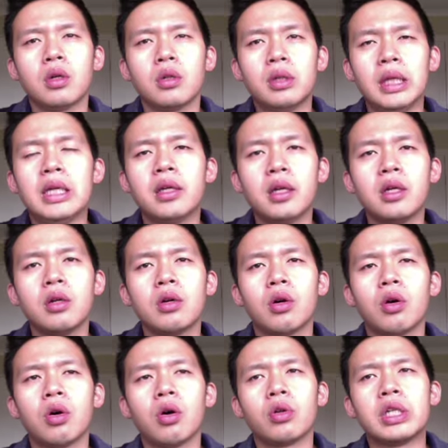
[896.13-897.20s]
thinking or,
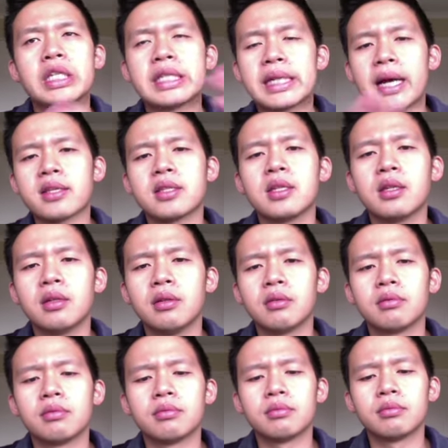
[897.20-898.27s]
or discussing
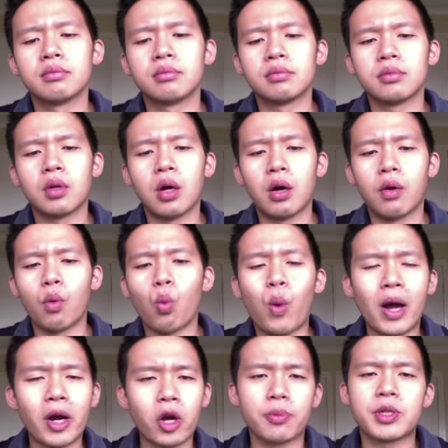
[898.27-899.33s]

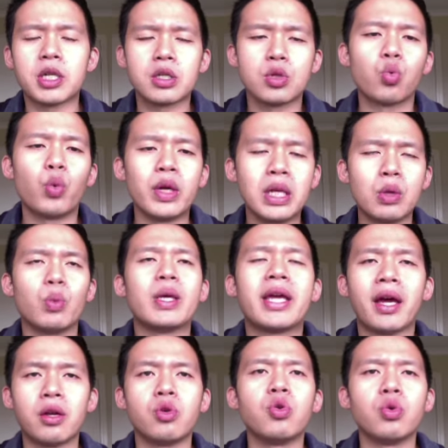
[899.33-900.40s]
what options we, we
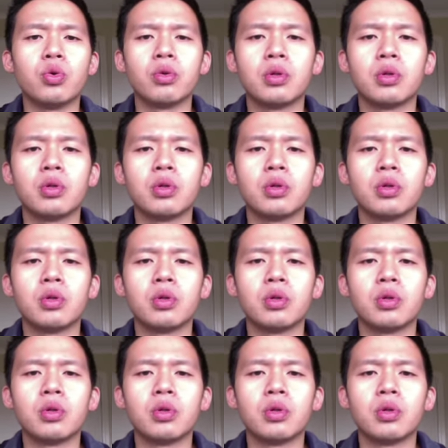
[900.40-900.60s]
can do.